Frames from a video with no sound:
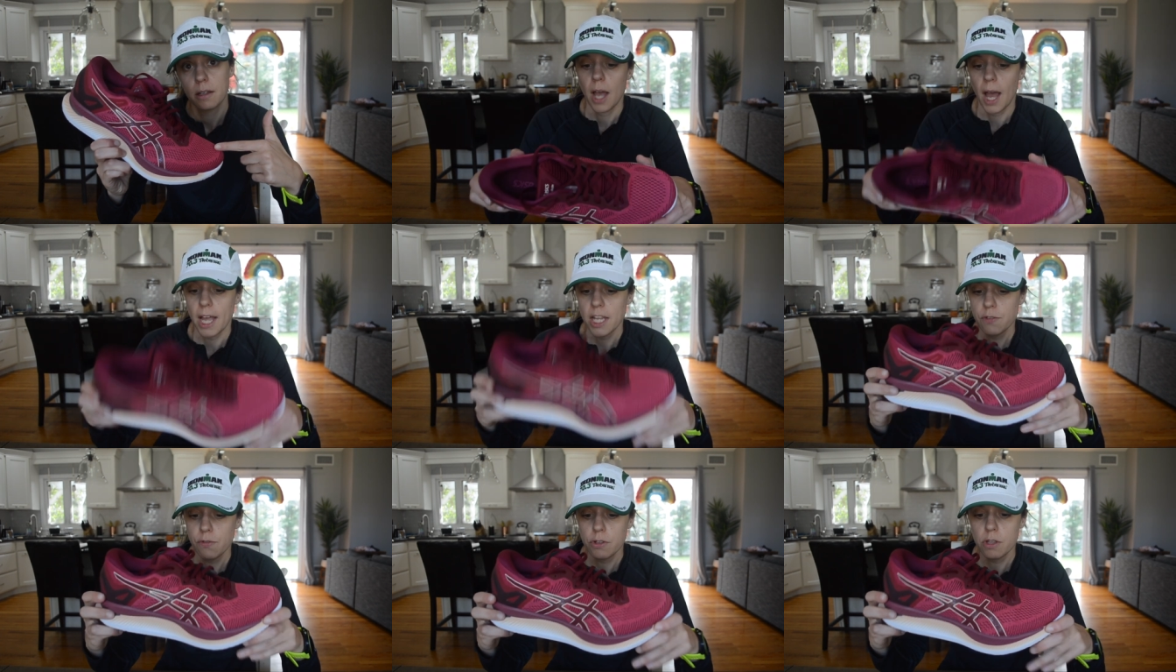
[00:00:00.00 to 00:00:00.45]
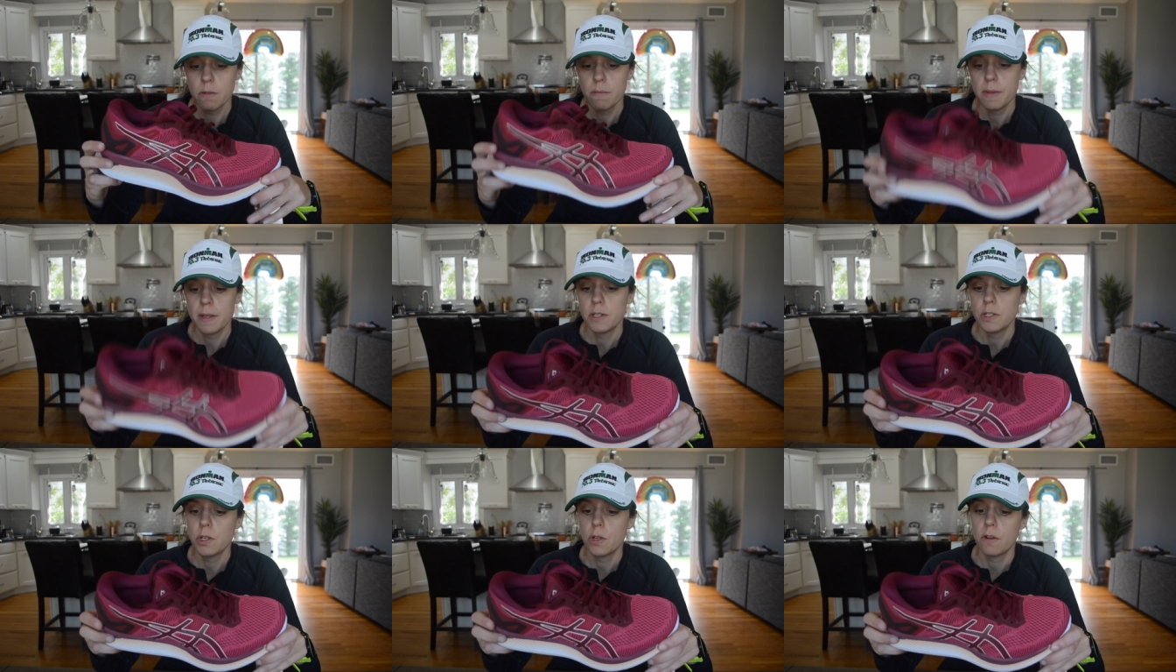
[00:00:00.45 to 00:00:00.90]
As for the
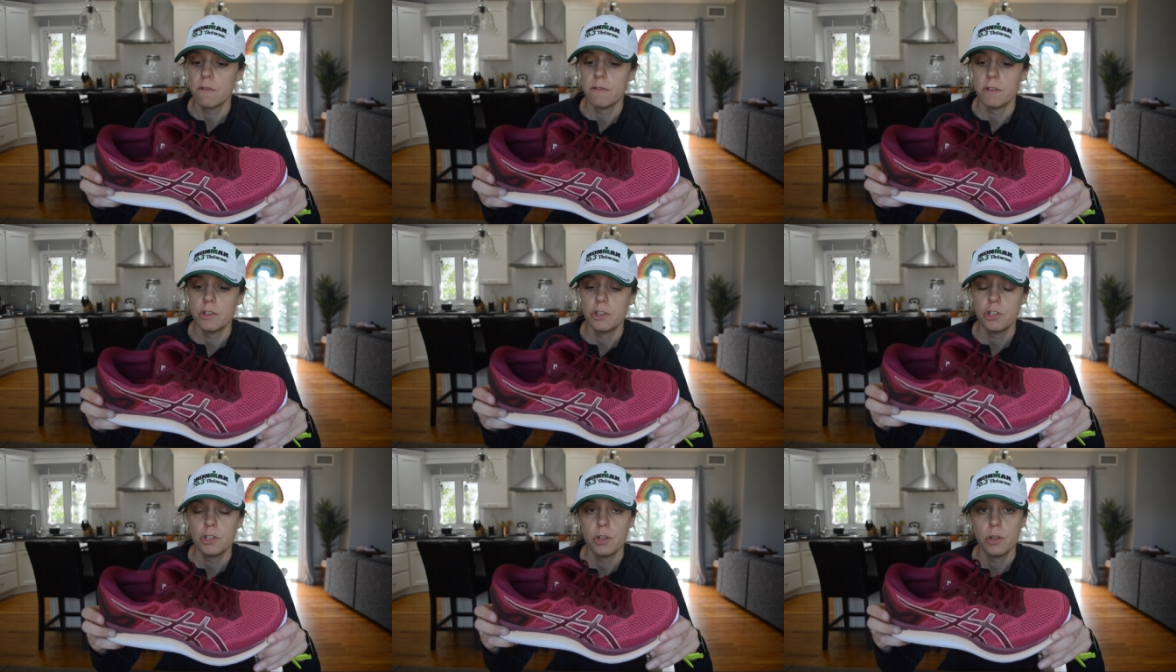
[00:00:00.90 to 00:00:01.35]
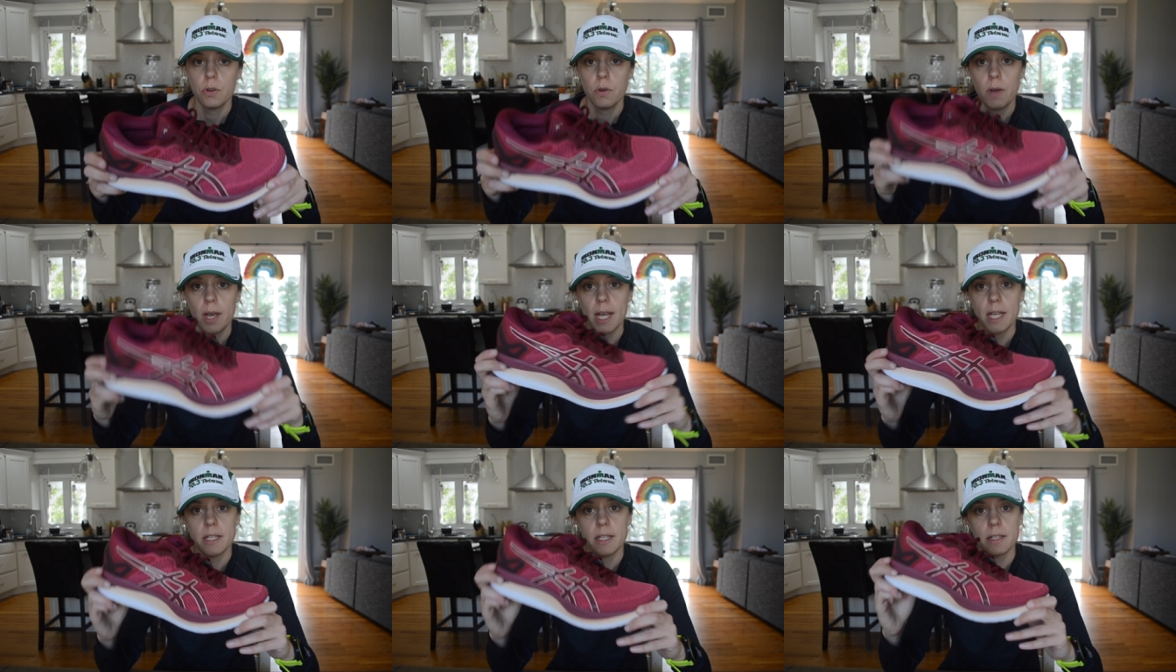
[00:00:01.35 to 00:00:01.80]
midsole of this shoe,
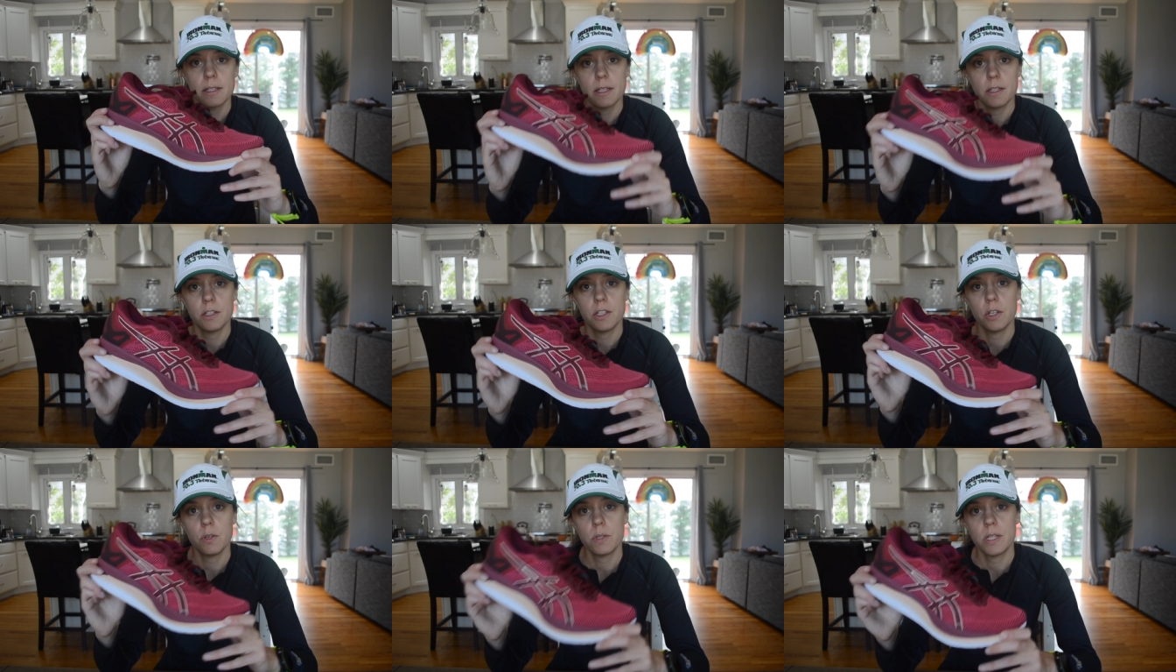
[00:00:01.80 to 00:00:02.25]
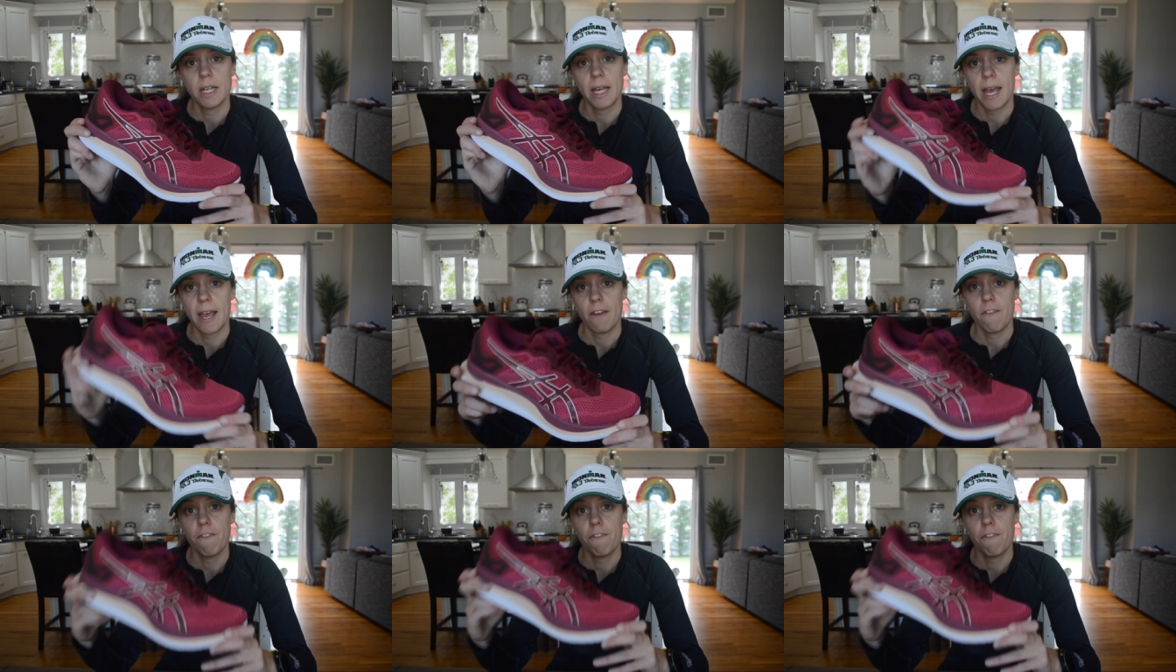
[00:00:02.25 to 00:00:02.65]
ASICS is using a